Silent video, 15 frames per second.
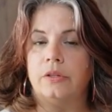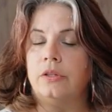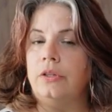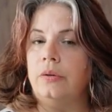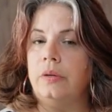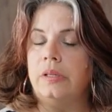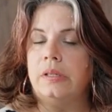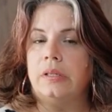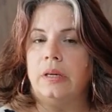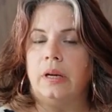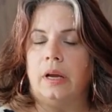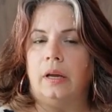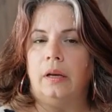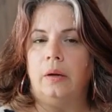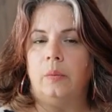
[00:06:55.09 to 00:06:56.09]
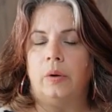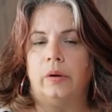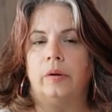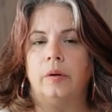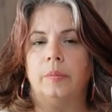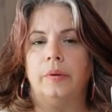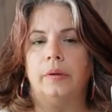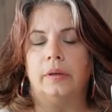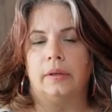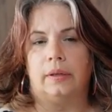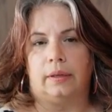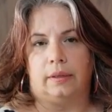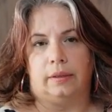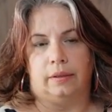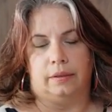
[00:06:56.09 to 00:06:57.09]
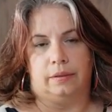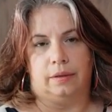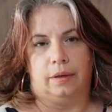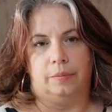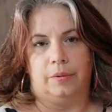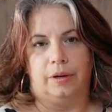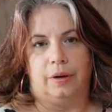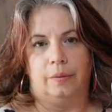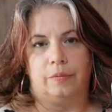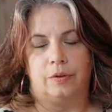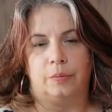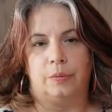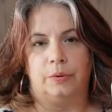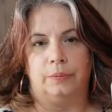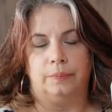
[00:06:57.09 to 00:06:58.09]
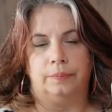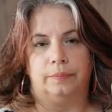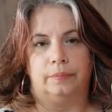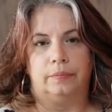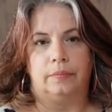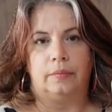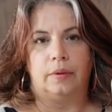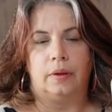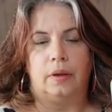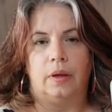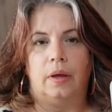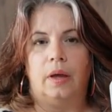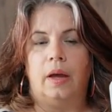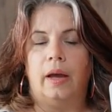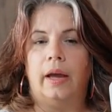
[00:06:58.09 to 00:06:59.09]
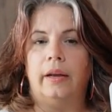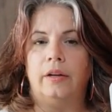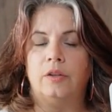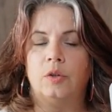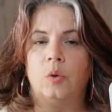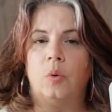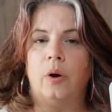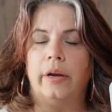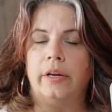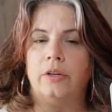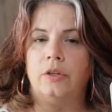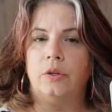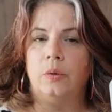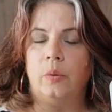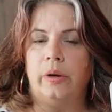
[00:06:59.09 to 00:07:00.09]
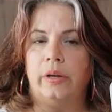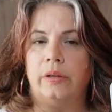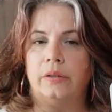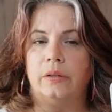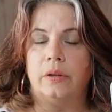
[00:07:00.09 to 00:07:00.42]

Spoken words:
you can sit anywhere in a building like this and be comfortable. And it's quiet two ways.